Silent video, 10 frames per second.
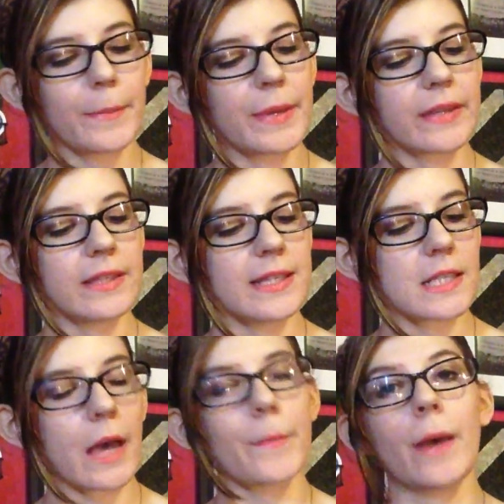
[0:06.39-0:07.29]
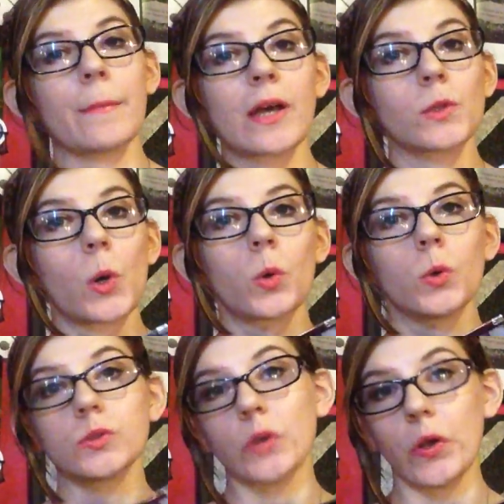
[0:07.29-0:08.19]
I picked these up at my
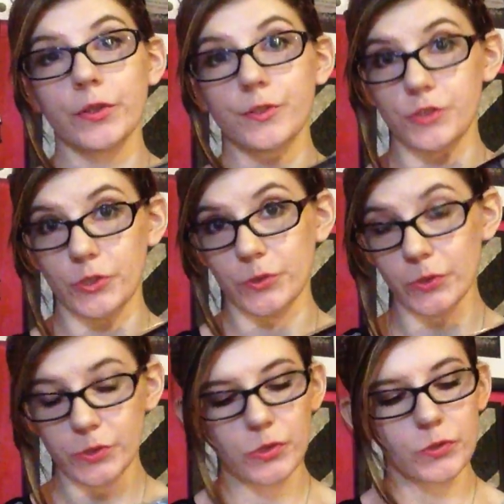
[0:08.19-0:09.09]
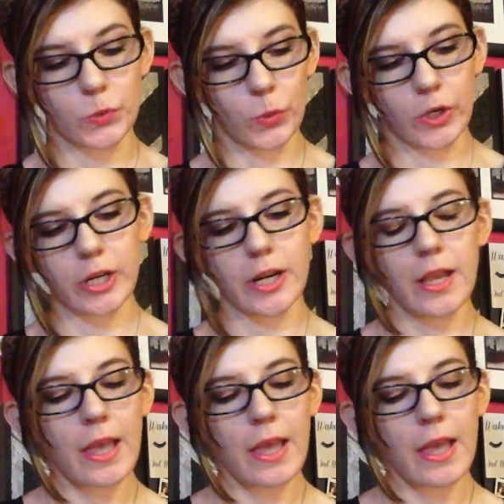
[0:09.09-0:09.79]
local Dollar General store.